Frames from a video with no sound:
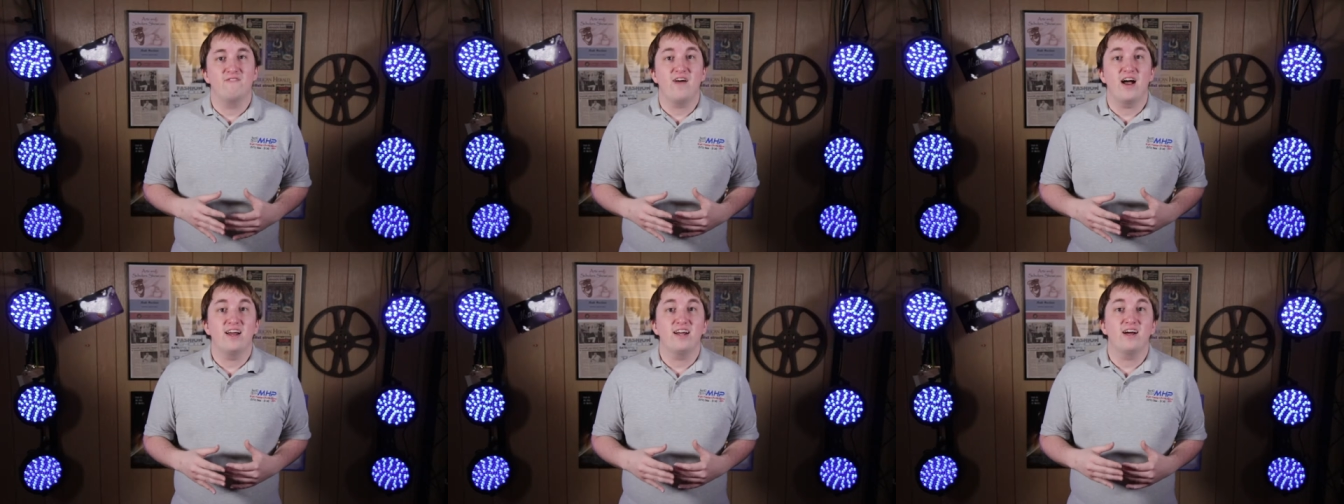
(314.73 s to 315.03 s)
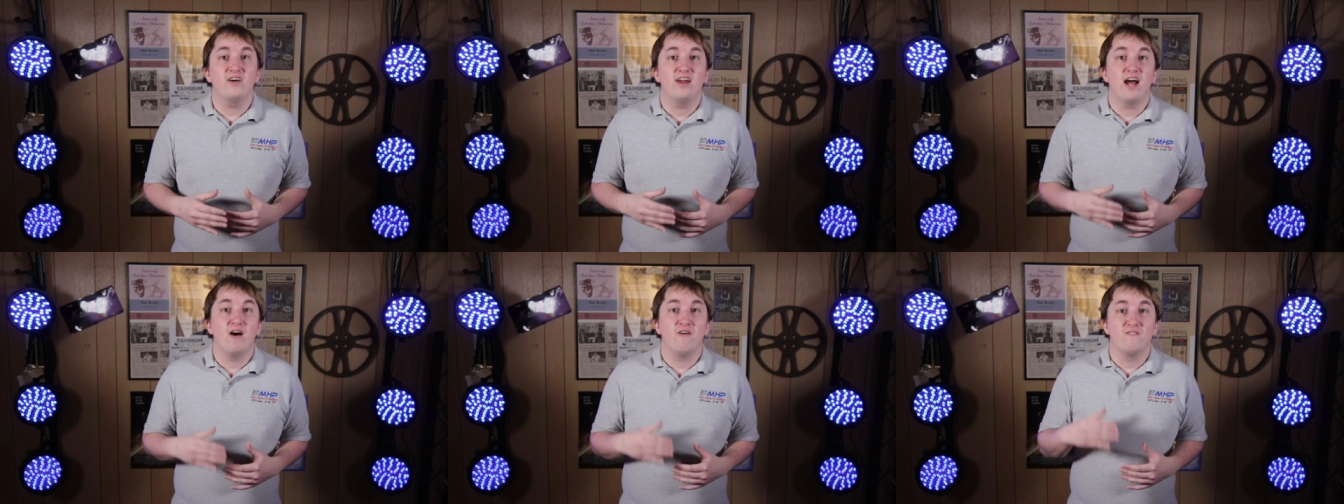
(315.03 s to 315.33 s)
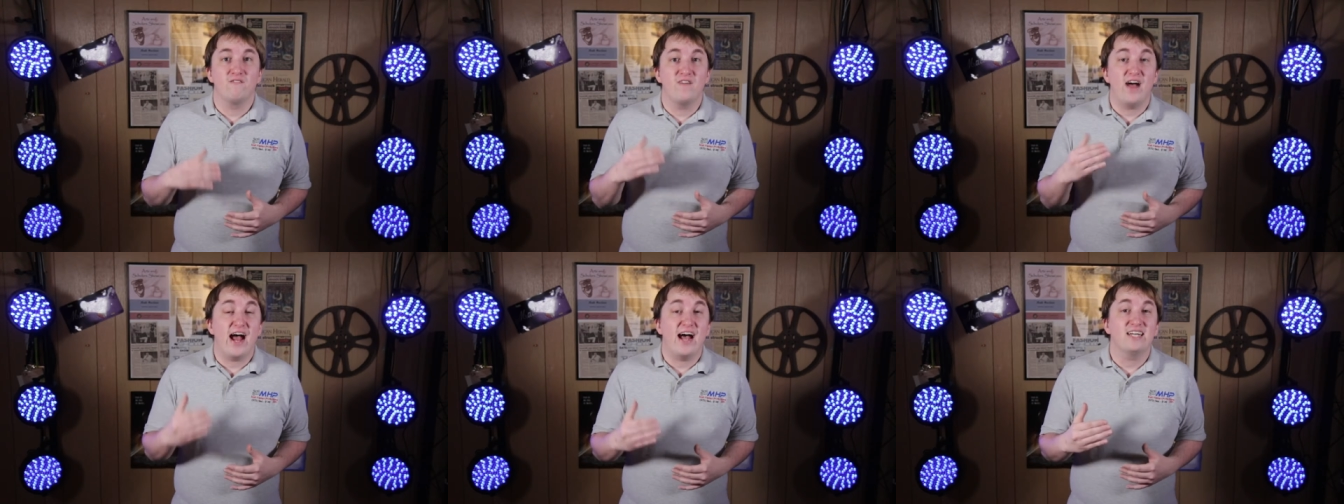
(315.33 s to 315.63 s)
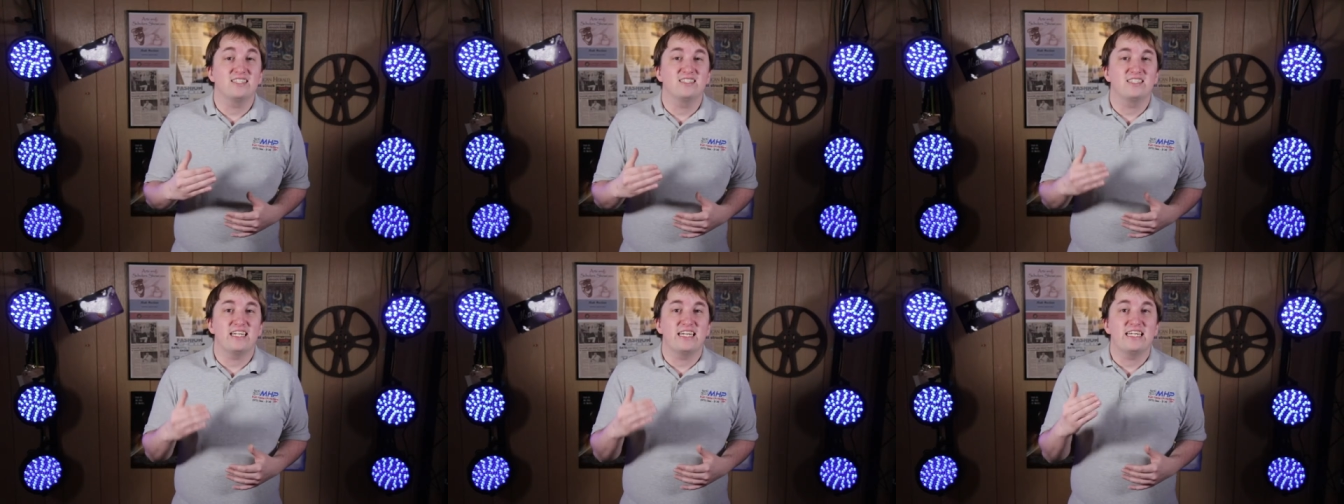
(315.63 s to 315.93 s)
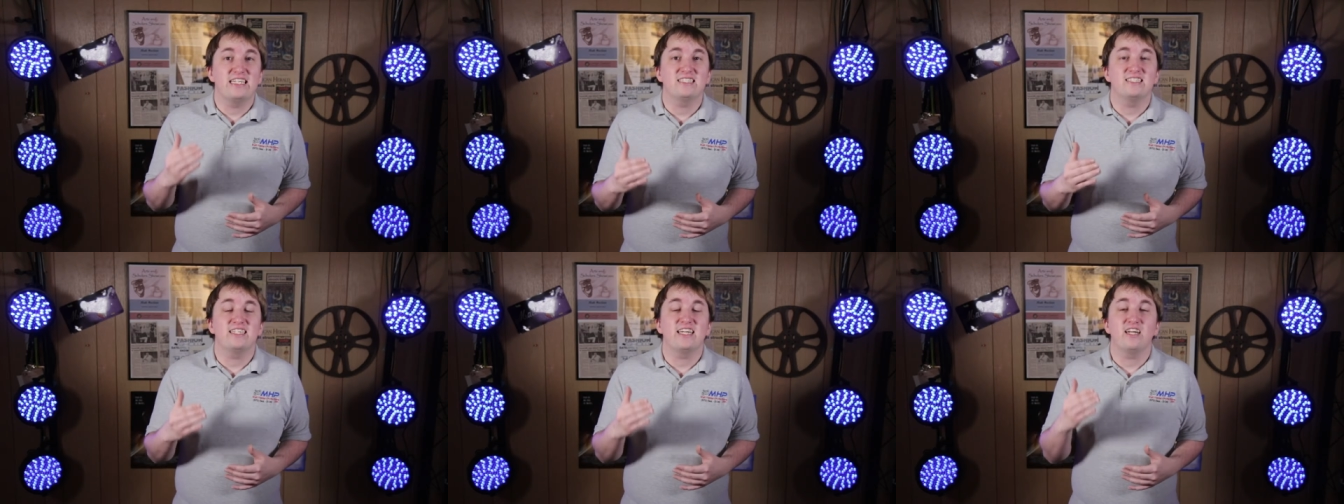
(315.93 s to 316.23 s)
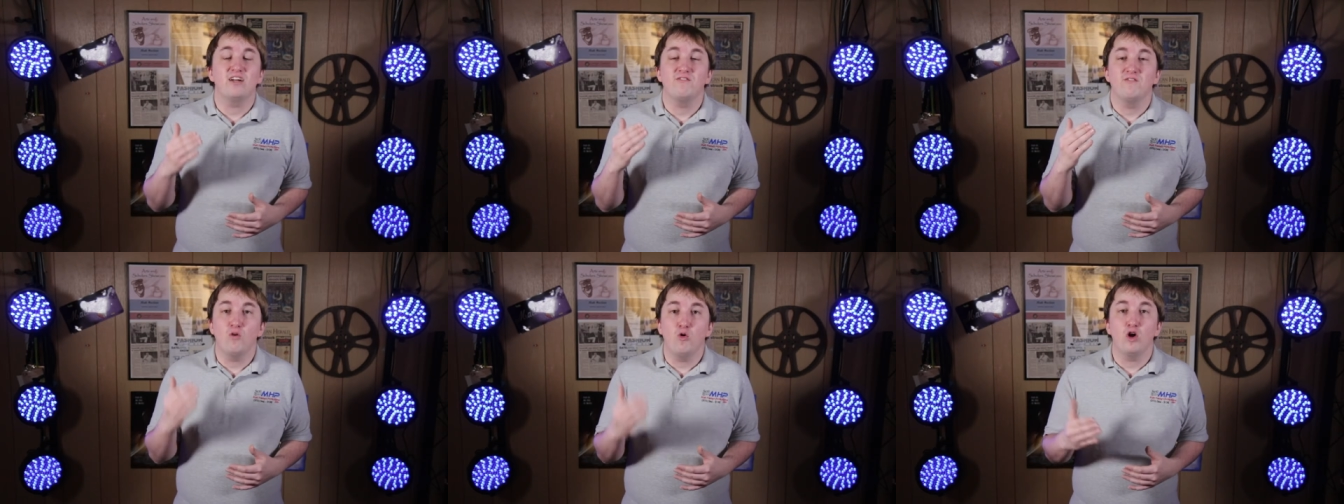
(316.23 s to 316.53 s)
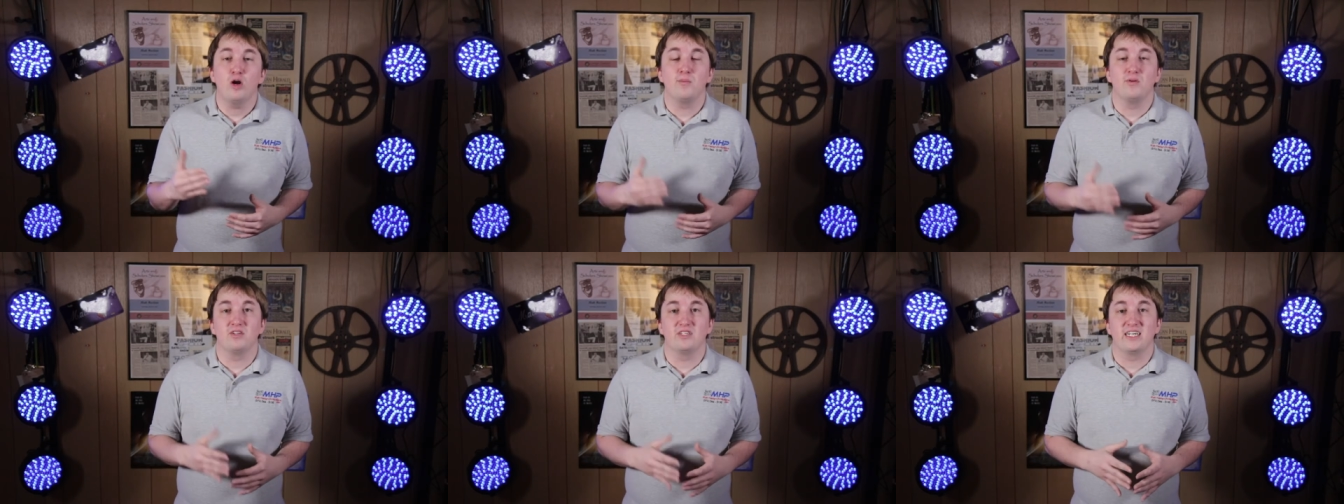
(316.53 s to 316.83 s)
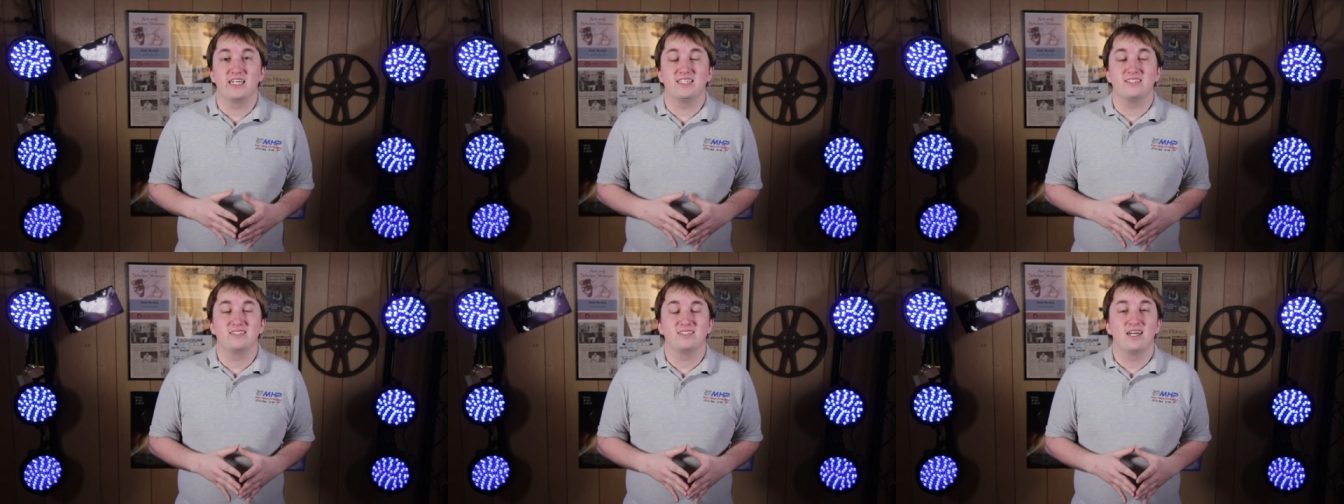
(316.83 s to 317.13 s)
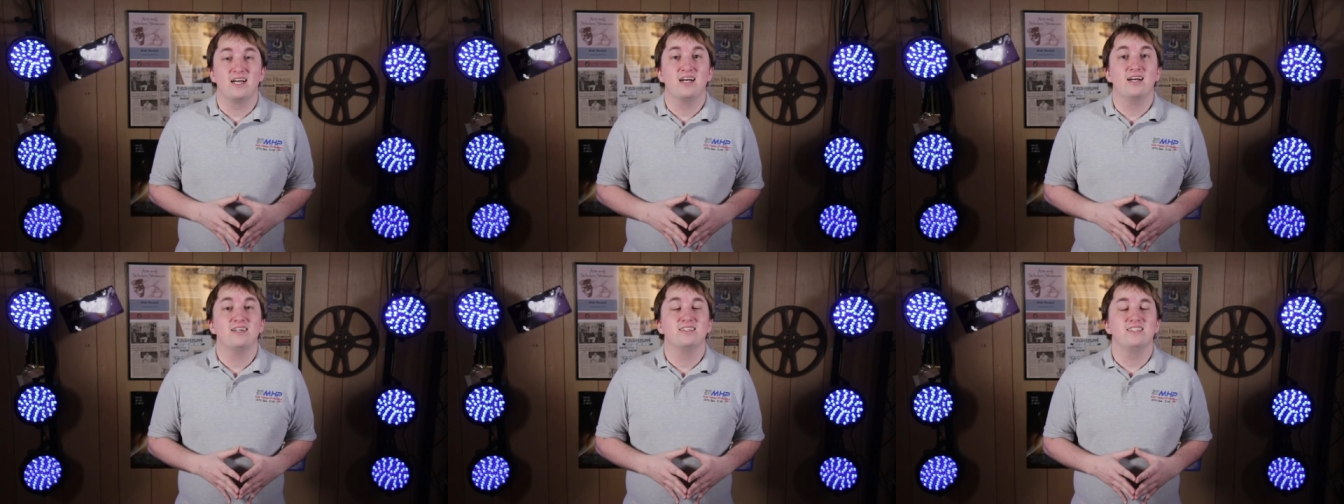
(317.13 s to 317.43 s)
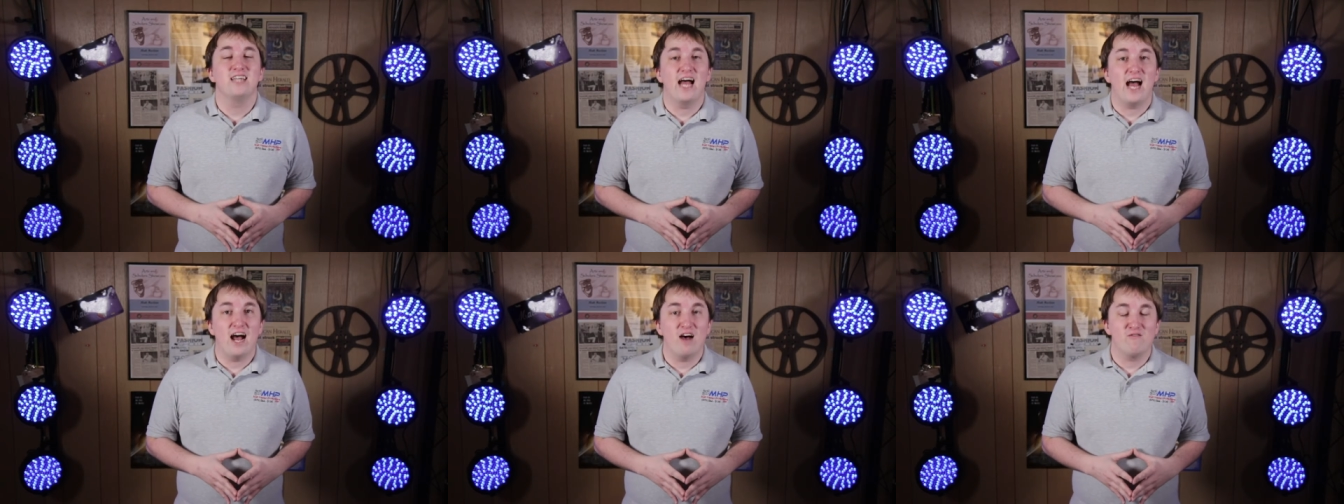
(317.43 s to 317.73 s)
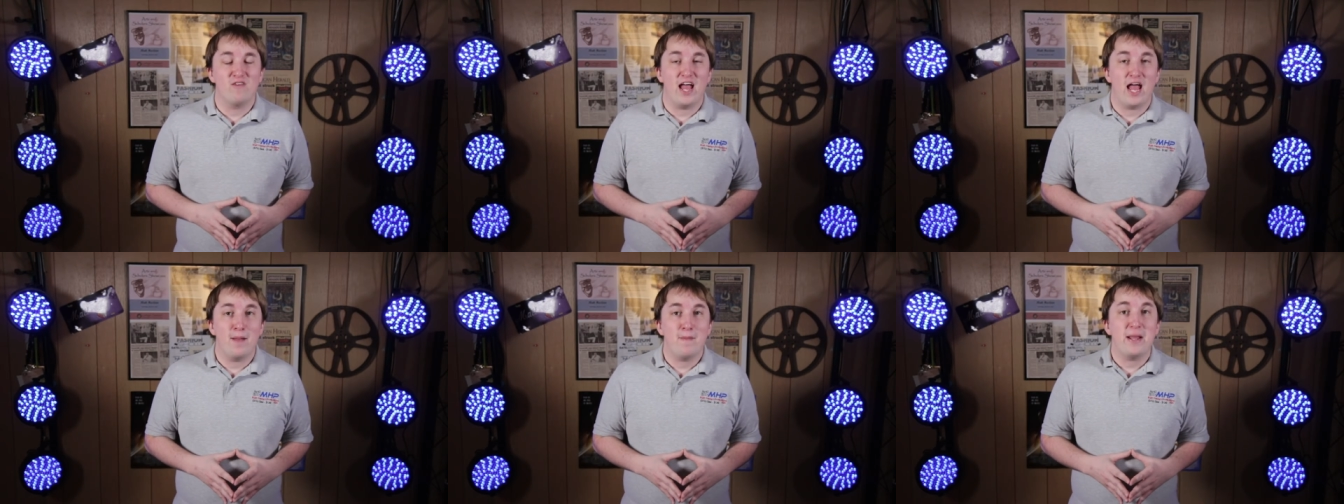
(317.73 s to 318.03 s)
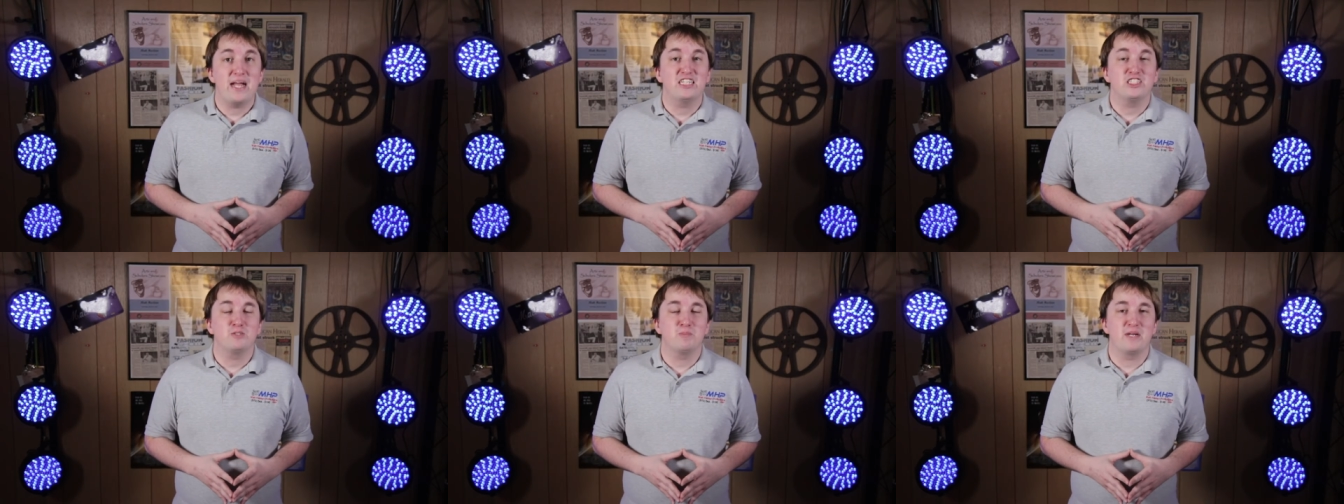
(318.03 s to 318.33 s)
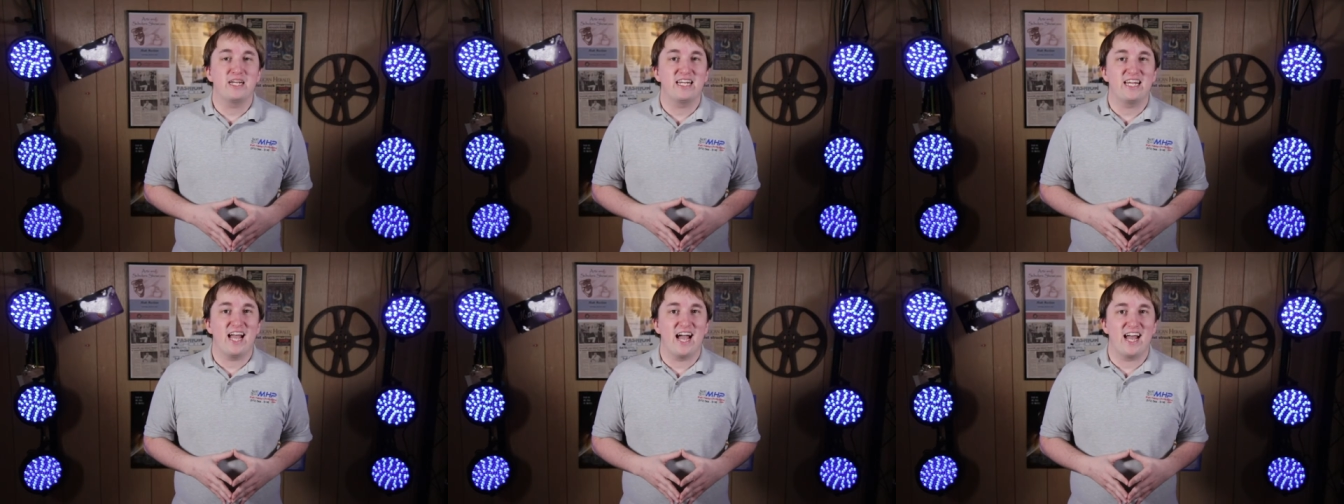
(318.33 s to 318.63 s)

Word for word: find out how fast, easy, and affordable it is to have M H P